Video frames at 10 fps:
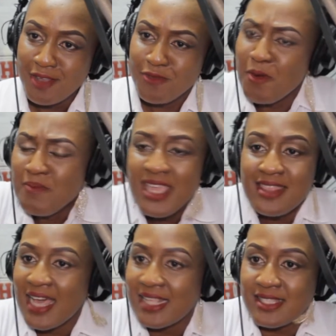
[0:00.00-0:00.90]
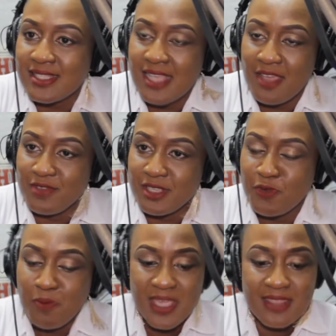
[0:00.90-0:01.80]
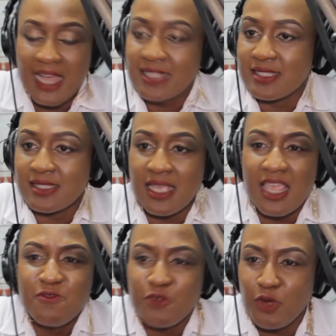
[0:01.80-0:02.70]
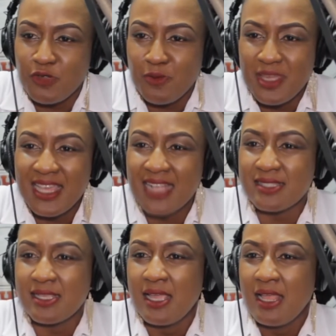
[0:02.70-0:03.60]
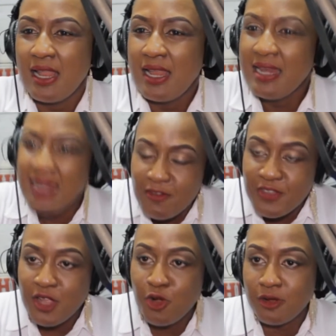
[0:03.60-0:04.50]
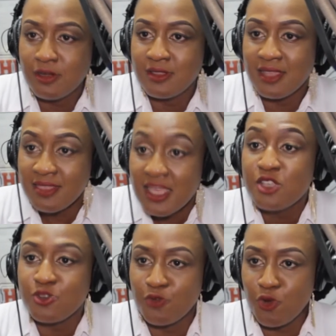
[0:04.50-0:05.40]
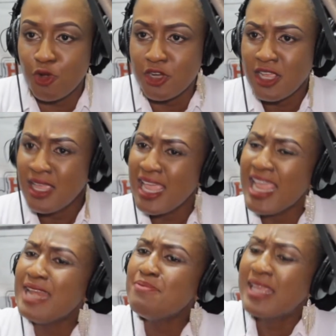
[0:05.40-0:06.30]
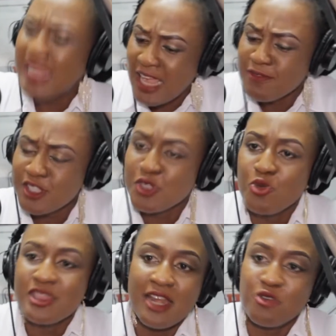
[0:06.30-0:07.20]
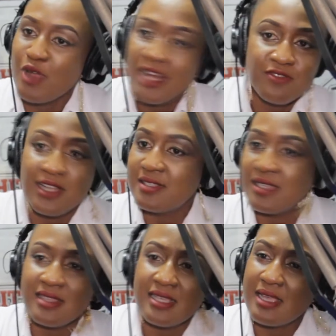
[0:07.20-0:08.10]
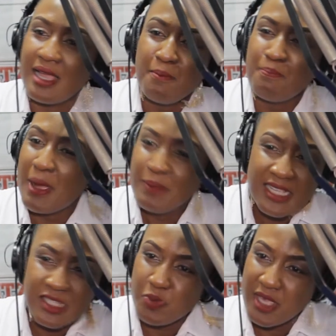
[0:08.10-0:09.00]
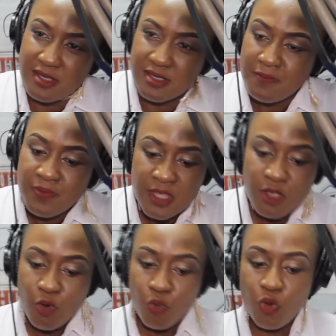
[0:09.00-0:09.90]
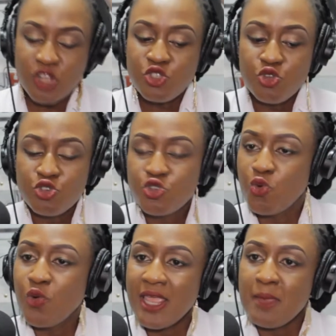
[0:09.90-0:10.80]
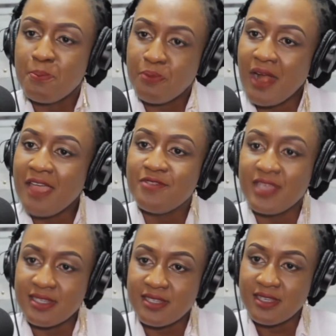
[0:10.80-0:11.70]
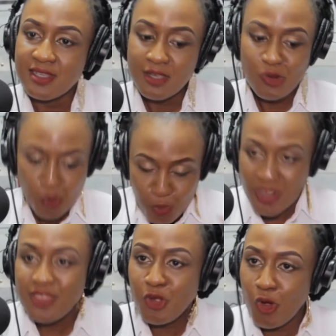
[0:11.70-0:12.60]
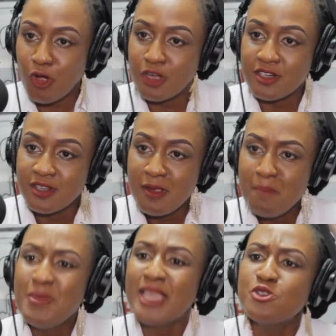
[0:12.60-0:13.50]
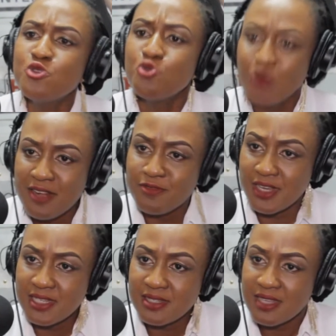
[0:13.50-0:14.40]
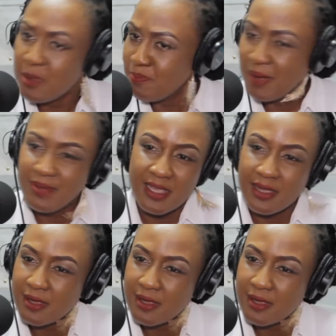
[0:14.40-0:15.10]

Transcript: For me, that's service. For me, that's influence. For me, that's loving the things of God. It gives you that relevance in the public space. What you do in private with God makes you relevant in public.